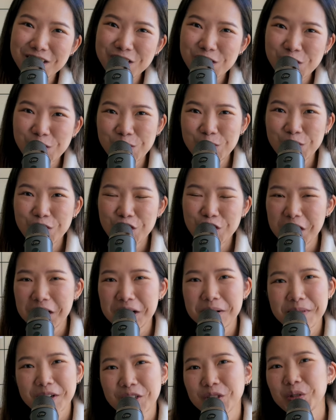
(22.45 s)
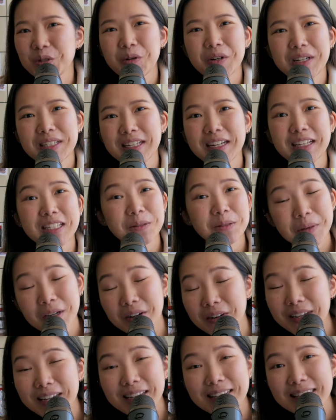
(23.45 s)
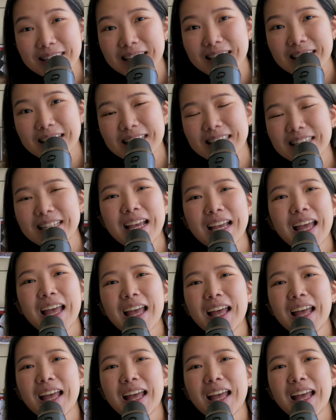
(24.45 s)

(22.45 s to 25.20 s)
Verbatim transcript: to share my stories and experiences,